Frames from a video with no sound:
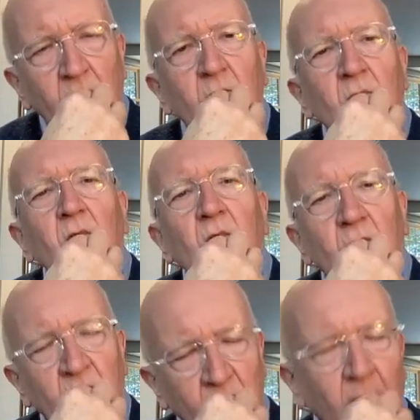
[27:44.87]
It's a time
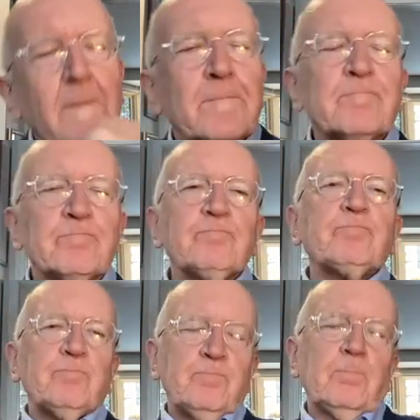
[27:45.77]
capsule of our wisdom,
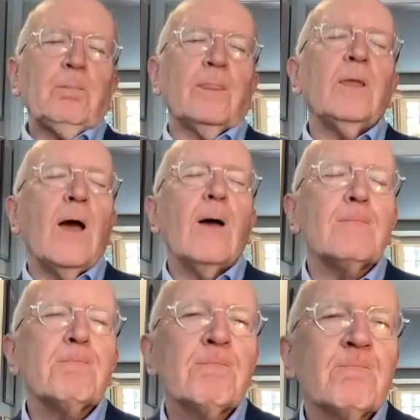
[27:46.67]
and yeah. and,
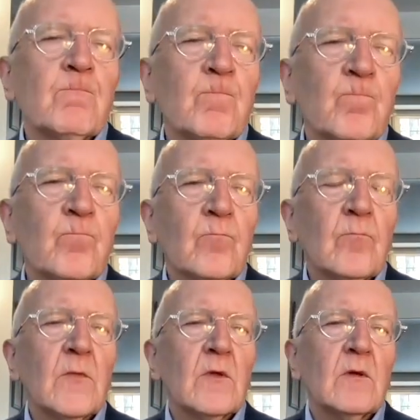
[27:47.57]
and and
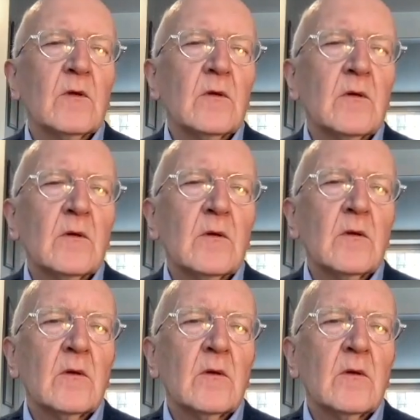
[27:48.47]
and it should be studied.